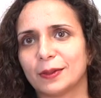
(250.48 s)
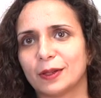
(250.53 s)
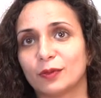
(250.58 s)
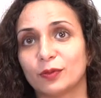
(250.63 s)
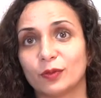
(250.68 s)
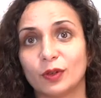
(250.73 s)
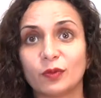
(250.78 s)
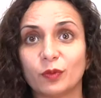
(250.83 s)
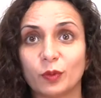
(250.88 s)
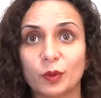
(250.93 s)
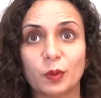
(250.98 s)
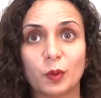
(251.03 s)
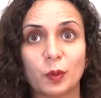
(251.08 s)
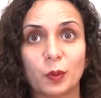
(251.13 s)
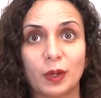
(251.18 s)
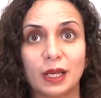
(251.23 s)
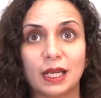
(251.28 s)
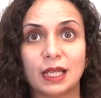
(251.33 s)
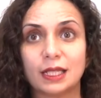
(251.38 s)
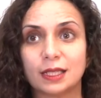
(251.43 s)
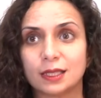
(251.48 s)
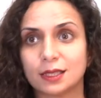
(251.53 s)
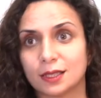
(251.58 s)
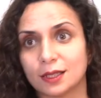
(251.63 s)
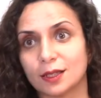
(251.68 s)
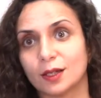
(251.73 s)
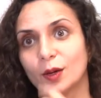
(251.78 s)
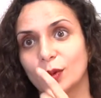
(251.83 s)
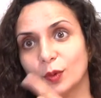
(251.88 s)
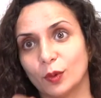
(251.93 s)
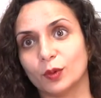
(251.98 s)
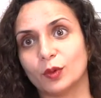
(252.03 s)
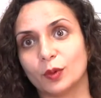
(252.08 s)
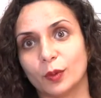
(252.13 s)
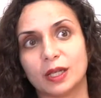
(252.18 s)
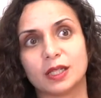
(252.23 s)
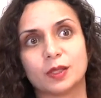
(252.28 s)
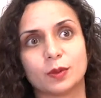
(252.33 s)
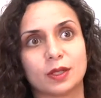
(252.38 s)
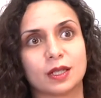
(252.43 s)
If, if we were willing to go all the
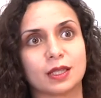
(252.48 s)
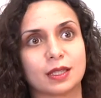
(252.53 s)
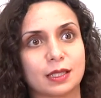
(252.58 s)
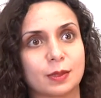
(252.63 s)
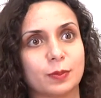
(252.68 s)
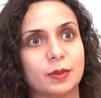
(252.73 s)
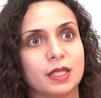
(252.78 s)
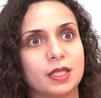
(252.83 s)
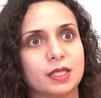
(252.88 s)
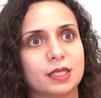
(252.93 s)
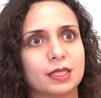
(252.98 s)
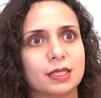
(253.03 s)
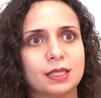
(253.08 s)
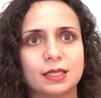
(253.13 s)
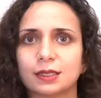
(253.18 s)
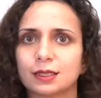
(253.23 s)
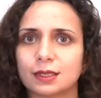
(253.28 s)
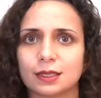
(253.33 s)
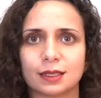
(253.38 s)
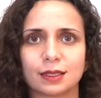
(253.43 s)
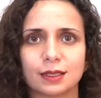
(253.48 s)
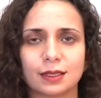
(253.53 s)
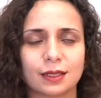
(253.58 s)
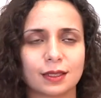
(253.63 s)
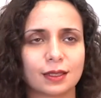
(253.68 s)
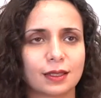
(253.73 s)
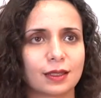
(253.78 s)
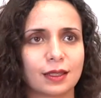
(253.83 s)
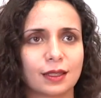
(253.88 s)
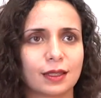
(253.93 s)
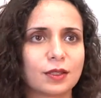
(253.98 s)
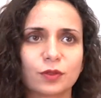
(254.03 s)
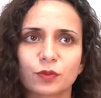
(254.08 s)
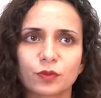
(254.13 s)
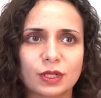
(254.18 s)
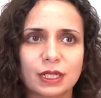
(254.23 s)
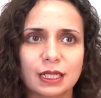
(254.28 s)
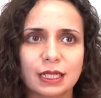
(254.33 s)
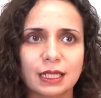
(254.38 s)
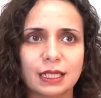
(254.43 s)
way to another species, then, then there's
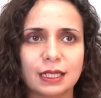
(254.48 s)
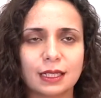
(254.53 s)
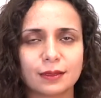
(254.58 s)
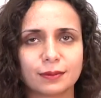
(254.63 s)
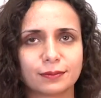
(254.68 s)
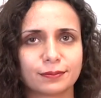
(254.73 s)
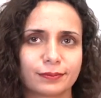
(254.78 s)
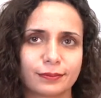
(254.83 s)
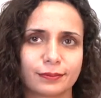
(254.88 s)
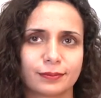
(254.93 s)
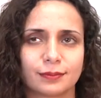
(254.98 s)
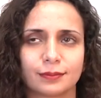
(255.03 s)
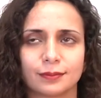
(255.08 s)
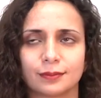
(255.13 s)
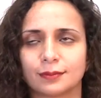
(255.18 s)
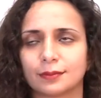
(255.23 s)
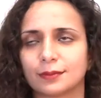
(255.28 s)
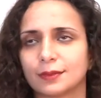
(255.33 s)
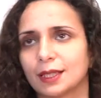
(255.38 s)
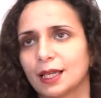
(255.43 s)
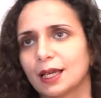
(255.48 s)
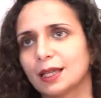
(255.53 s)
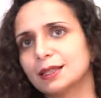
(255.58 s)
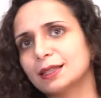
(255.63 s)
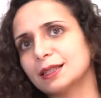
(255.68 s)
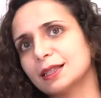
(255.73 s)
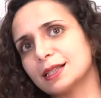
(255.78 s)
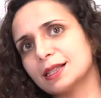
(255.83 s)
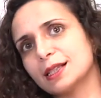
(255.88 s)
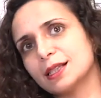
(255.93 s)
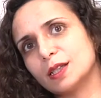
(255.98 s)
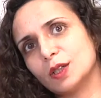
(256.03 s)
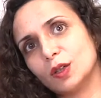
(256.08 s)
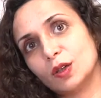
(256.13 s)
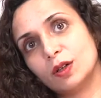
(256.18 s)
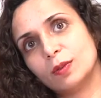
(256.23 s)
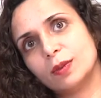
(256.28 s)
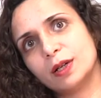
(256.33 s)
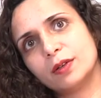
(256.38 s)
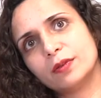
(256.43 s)
really, I think that says a
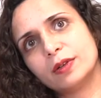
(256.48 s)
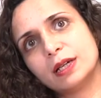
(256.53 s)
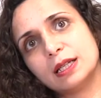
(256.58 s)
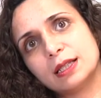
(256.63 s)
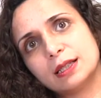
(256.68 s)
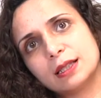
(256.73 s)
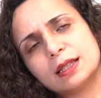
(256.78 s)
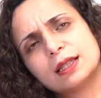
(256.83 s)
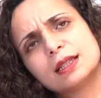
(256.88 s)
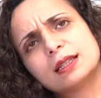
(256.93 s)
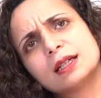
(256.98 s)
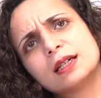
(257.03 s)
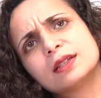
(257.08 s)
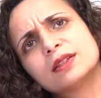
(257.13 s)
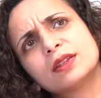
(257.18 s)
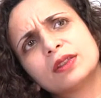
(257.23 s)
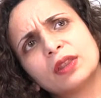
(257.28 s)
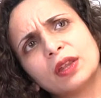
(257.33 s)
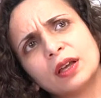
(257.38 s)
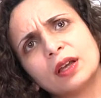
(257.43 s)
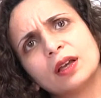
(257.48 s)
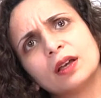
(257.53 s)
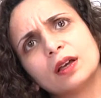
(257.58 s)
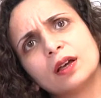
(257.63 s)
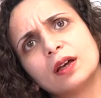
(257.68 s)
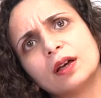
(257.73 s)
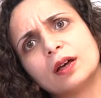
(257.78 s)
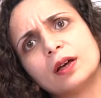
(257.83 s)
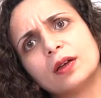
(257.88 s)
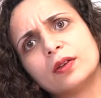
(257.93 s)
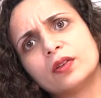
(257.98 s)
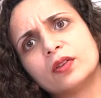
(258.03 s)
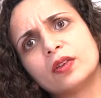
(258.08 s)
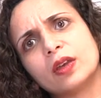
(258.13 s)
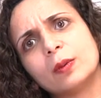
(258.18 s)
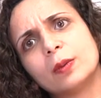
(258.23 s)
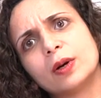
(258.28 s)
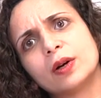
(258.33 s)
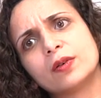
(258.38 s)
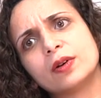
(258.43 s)
lot about race. I think the other thing uh, to
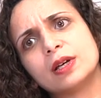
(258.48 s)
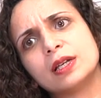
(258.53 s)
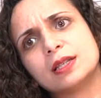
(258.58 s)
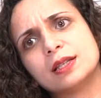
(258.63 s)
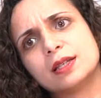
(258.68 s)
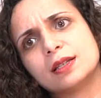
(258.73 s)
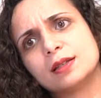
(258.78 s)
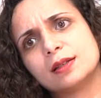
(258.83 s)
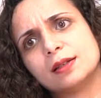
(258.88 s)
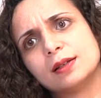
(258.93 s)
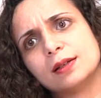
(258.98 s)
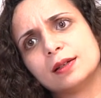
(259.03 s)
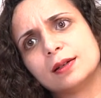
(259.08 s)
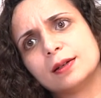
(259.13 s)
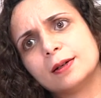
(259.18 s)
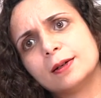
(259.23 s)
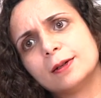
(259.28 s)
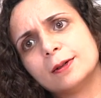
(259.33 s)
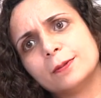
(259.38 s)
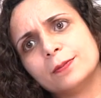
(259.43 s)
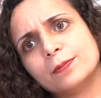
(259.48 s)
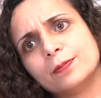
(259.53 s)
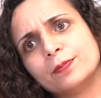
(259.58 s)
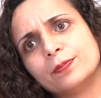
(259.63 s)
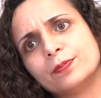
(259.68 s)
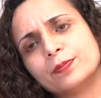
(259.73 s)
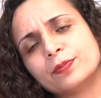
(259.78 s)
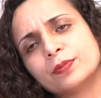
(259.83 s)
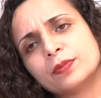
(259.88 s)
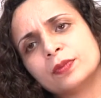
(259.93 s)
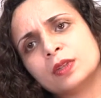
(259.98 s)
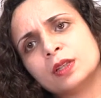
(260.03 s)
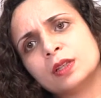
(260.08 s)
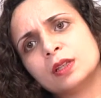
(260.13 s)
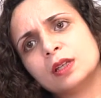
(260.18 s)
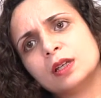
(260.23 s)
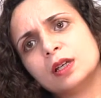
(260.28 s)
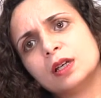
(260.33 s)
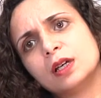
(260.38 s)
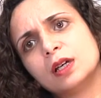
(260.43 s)
say about race is that, um,
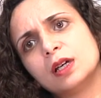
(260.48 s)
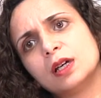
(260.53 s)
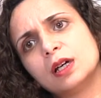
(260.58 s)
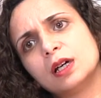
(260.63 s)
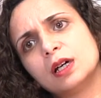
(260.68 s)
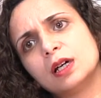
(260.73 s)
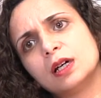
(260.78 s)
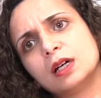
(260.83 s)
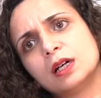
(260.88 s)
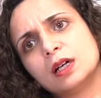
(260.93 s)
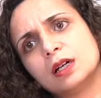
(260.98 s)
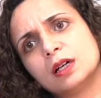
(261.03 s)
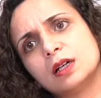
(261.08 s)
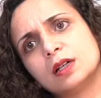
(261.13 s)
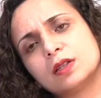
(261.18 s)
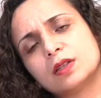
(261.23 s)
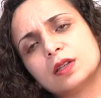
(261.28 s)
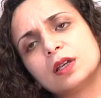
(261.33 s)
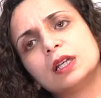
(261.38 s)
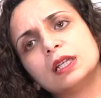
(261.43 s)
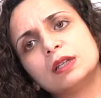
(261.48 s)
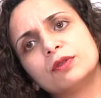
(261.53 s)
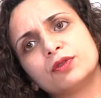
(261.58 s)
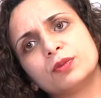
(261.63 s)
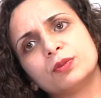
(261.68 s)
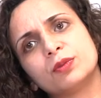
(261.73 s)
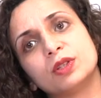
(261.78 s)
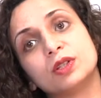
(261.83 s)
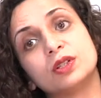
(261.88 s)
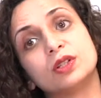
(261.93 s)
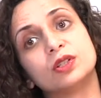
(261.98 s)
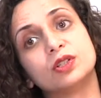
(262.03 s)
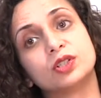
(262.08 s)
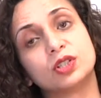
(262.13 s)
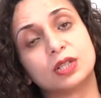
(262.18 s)
uh, certainly from the